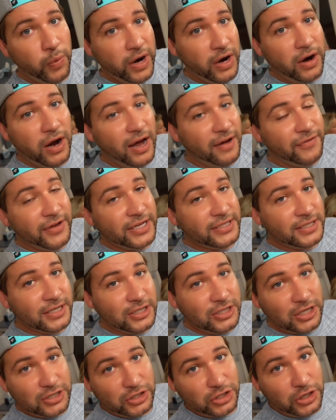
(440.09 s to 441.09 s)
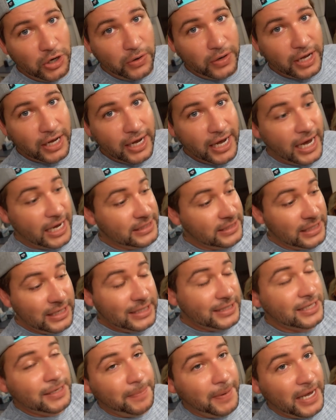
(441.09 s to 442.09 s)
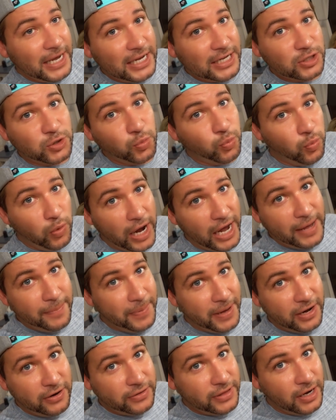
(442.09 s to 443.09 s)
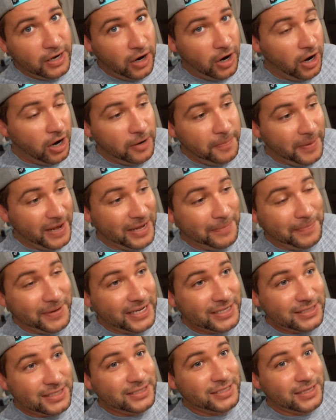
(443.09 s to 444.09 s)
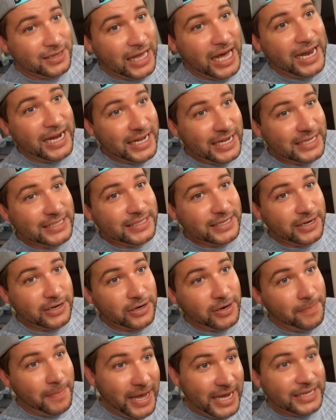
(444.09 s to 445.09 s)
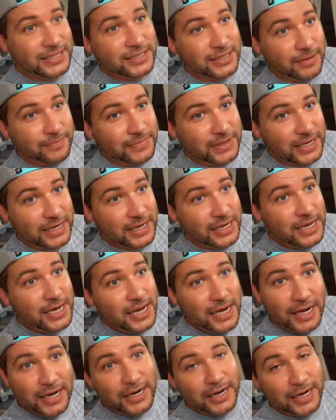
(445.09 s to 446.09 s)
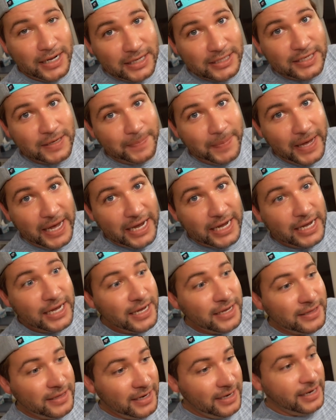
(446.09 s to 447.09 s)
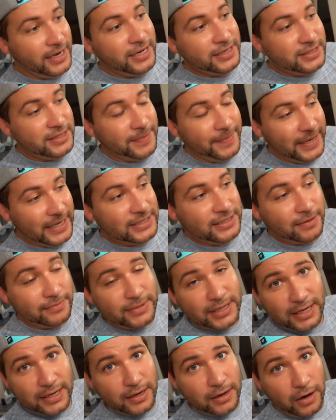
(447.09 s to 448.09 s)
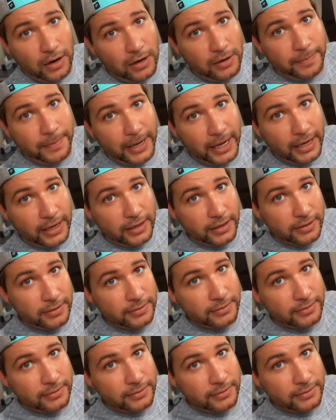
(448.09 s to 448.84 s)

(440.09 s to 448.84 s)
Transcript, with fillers: We're obviously just joking, guys. Easy bake is way better than a hard bake because it's a lot easier to make something in an easy bake than it is to make something in a hard bake.